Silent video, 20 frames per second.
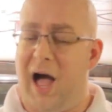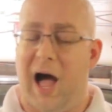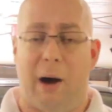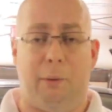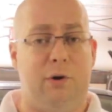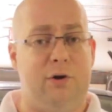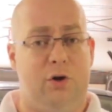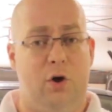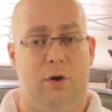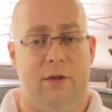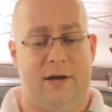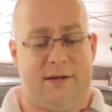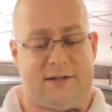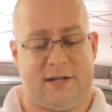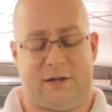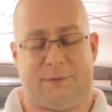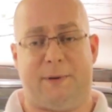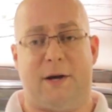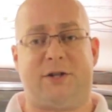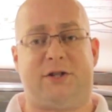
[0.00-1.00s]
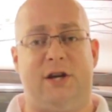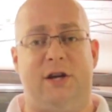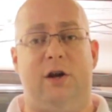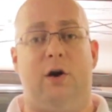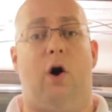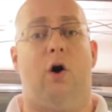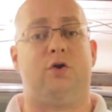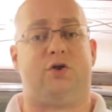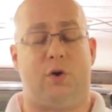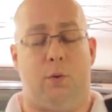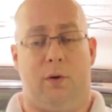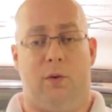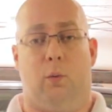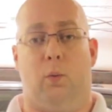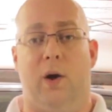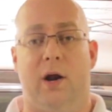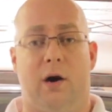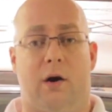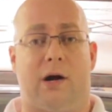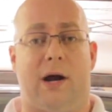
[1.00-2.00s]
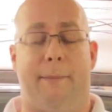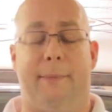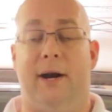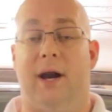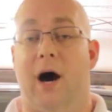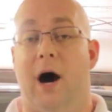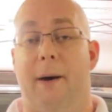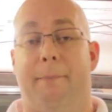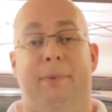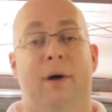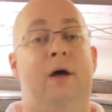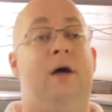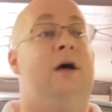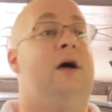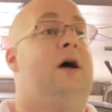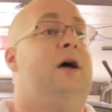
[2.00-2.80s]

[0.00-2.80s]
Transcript: would do this, especially also with winter coming up.